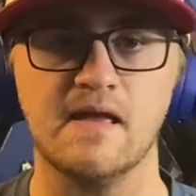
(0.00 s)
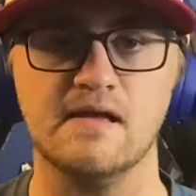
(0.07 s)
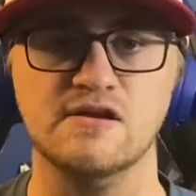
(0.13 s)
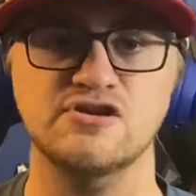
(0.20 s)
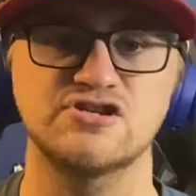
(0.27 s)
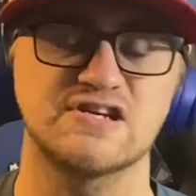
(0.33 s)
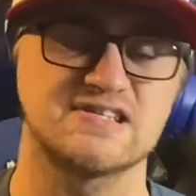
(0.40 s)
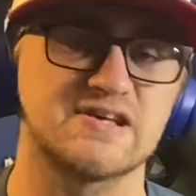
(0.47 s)

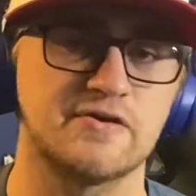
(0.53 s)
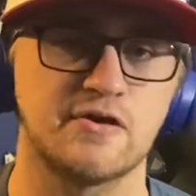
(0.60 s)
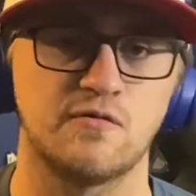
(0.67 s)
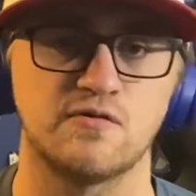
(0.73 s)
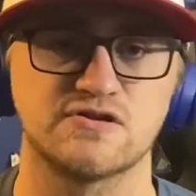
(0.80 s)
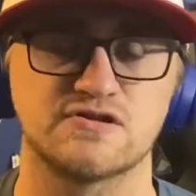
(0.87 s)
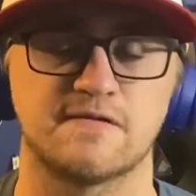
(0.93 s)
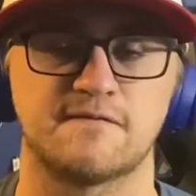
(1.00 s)
Chase Elliott
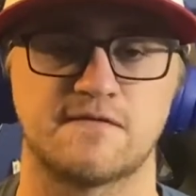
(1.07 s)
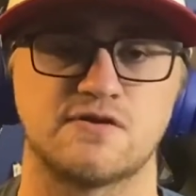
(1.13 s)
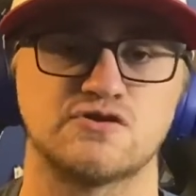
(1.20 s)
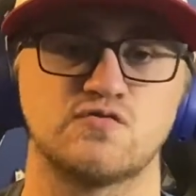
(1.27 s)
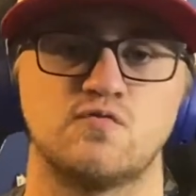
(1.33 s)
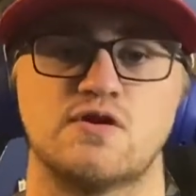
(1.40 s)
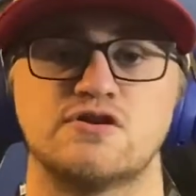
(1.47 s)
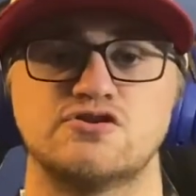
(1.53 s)
was the
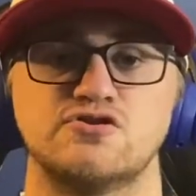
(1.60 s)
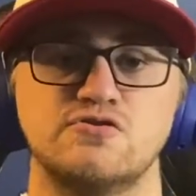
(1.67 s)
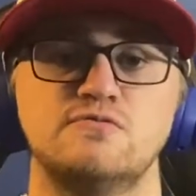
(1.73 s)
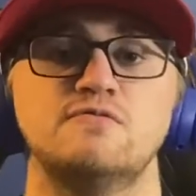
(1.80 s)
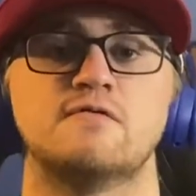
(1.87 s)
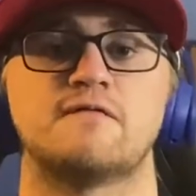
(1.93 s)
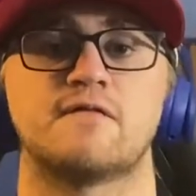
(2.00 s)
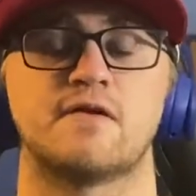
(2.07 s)
first one
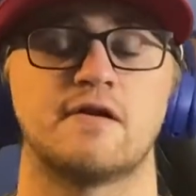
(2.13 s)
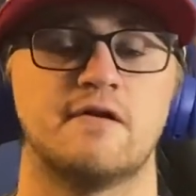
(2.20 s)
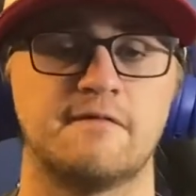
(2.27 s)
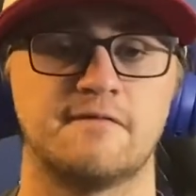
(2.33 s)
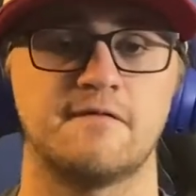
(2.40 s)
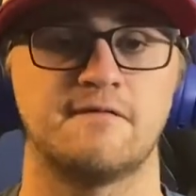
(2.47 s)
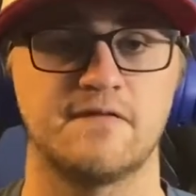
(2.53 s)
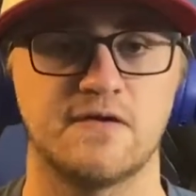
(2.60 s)
to the front
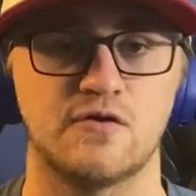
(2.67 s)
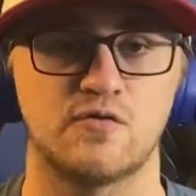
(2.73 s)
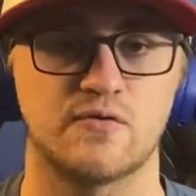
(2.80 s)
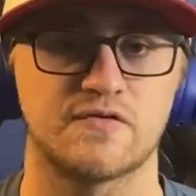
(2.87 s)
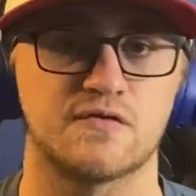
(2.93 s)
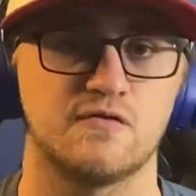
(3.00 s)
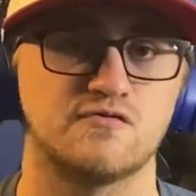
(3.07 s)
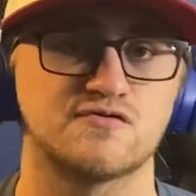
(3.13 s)
of the field
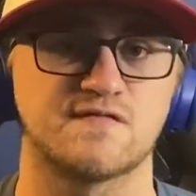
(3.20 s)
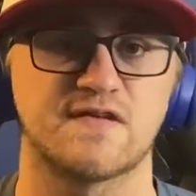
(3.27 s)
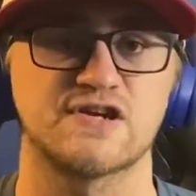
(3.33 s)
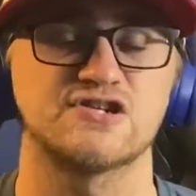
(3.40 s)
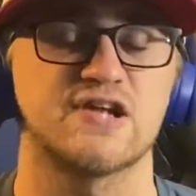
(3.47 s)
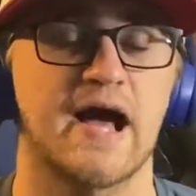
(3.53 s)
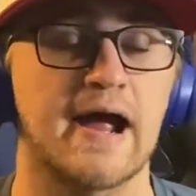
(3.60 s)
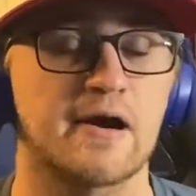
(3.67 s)
with those
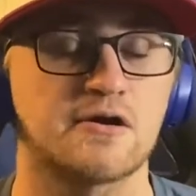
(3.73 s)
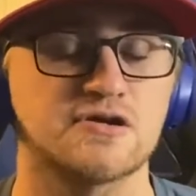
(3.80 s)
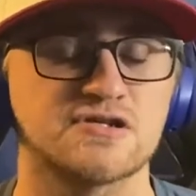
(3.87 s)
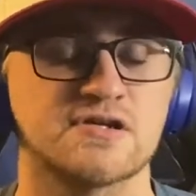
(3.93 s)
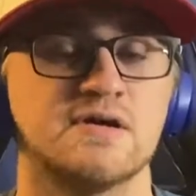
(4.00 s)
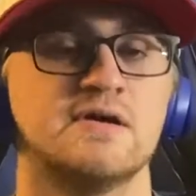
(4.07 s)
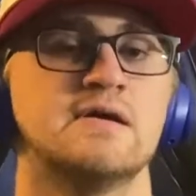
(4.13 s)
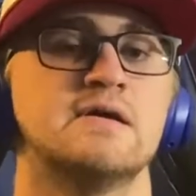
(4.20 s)
fresh
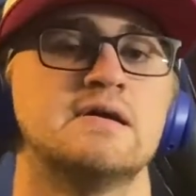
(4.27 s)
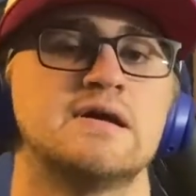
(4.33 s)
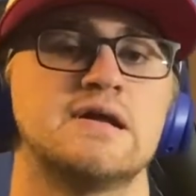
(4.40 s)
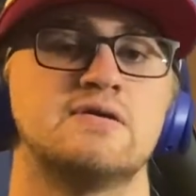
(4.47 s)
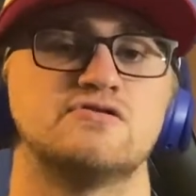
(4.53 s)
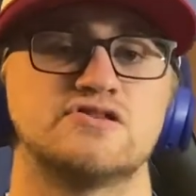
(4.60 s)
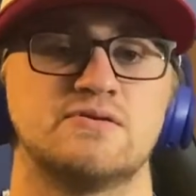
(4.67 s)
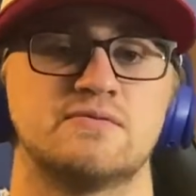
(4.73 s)
tires.
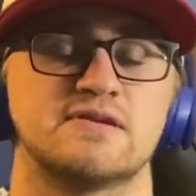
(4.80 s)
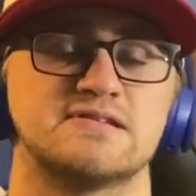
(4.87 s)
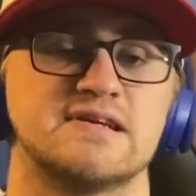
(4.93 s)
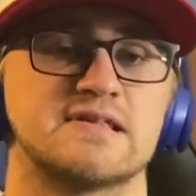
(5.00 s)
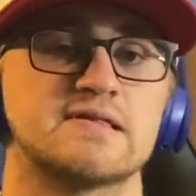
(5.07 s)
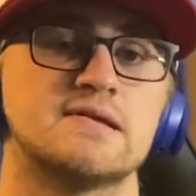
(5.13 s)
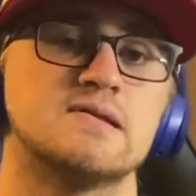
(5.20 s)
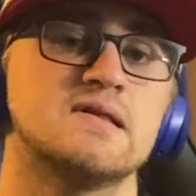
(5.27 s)
He was able to
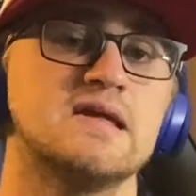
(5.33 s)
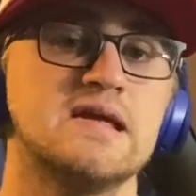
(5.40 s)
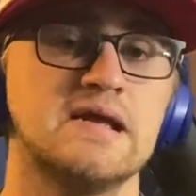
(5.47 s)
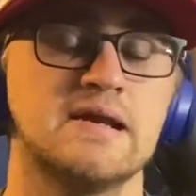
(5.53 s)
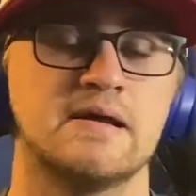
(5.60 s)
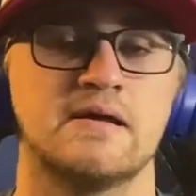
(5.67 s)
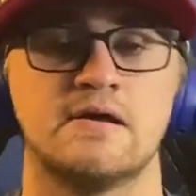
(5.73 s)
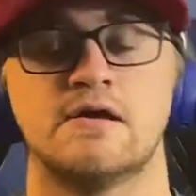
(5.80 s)
take the
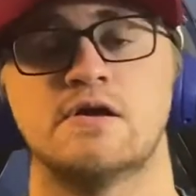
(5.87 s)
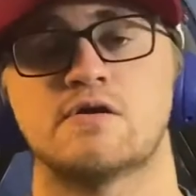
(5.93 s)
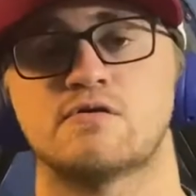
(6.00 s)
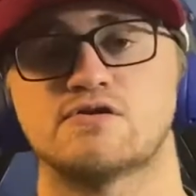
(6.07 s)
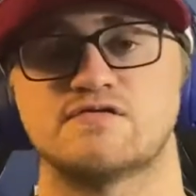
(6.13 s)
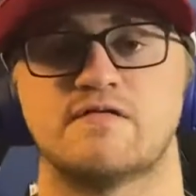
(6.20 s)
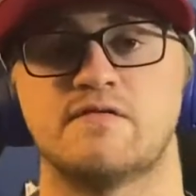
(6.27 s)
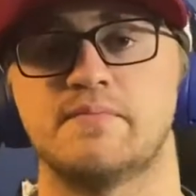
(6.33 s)
lead.
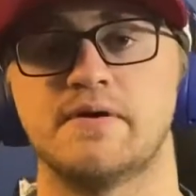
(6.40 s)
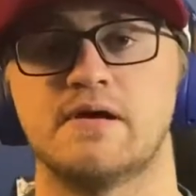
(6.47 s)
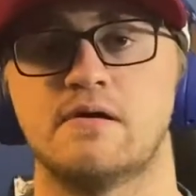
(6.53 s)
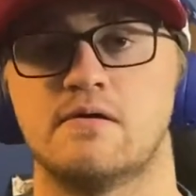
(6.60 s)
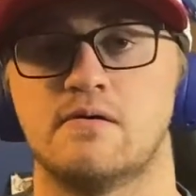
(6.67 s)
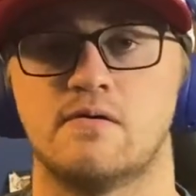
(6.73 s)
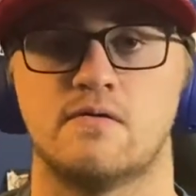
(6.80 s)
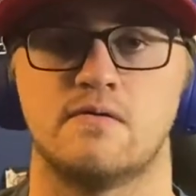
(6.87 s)
Christopher
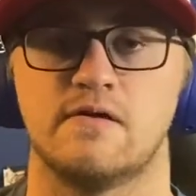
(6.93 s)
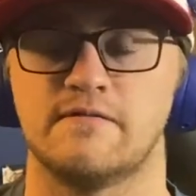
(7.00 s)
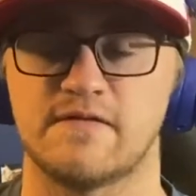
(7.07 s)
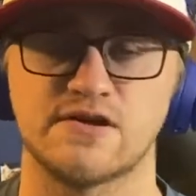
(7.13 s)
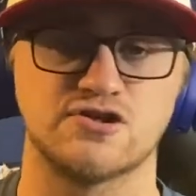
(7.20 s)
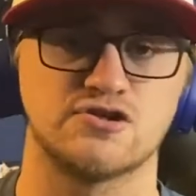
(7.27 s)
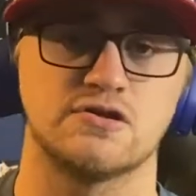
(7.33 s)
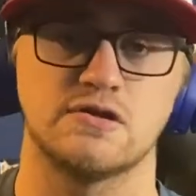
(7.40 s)
Bell
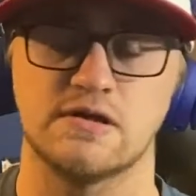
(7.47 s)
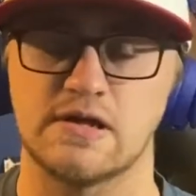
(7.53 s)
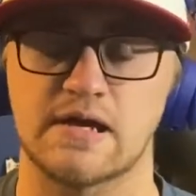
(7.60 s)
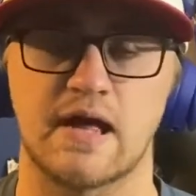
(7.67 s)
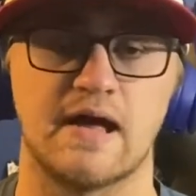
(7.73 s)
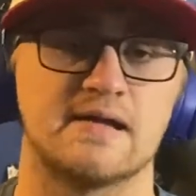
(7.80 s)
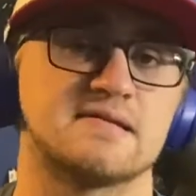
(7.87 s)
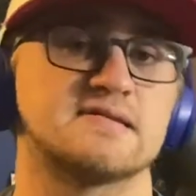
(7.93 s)
eventually
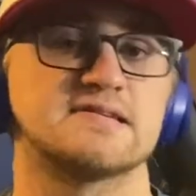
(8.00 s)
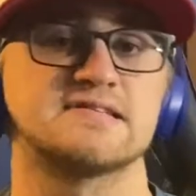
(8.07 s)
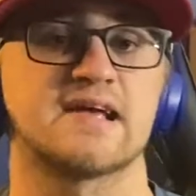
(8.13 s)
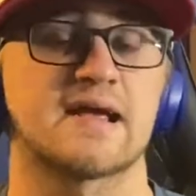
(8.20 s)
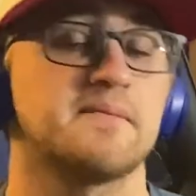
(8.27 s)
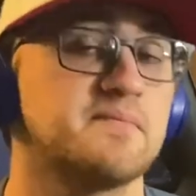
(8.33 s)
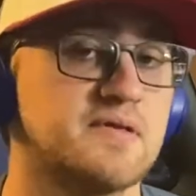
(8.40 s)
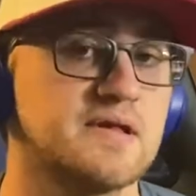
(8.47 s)
got into
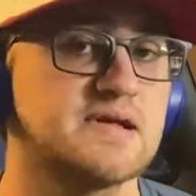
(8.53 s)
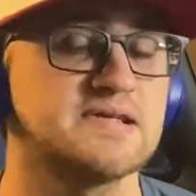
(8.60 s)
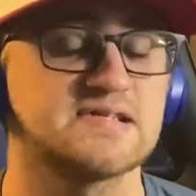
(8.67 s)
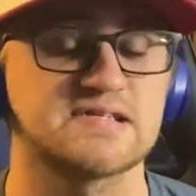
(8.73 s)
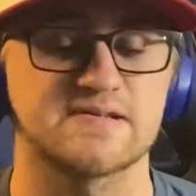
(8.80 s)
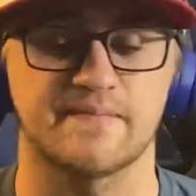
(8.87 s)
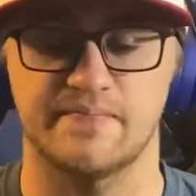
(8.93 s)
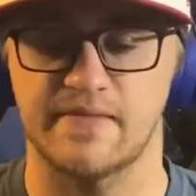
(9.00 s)
second
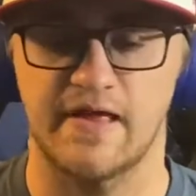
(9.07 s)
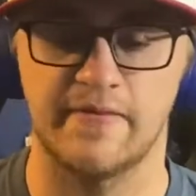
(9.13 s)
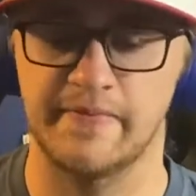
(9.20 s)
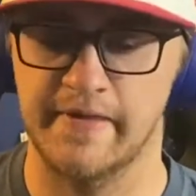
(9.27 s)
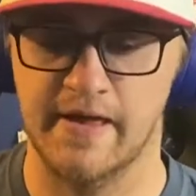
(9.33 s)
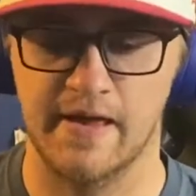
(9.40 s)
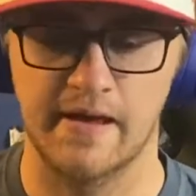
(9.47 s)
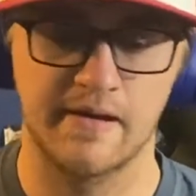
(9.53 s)
place,
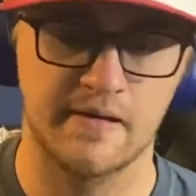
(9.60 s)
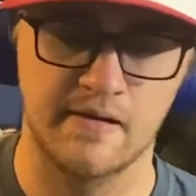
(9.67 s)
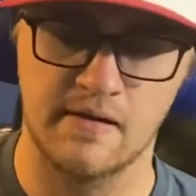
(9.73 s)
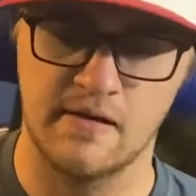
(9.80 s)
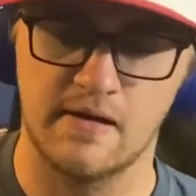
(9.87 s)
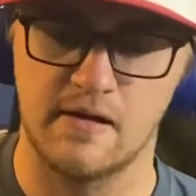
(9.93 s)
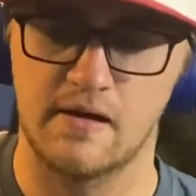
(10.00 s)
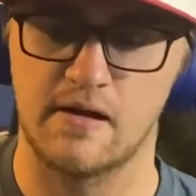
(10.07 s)
and then
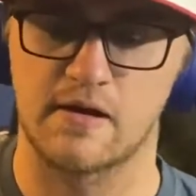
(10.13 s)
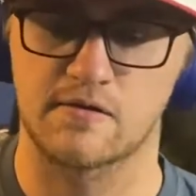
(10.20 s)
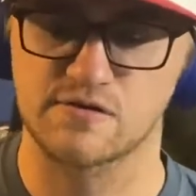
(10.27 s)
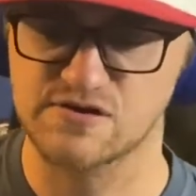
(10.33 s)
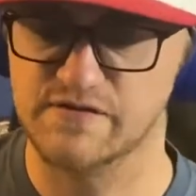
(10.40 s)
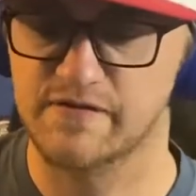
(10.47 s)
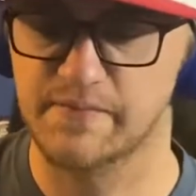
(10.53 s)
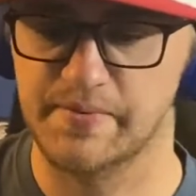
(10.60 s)

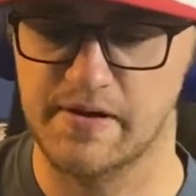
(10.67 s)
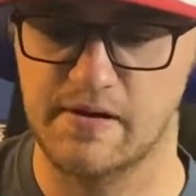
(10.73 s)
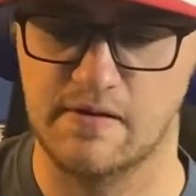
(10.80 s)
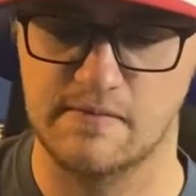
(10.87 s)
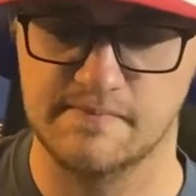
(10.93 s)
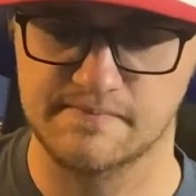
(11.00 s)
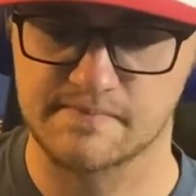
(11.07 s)
Christopher Bell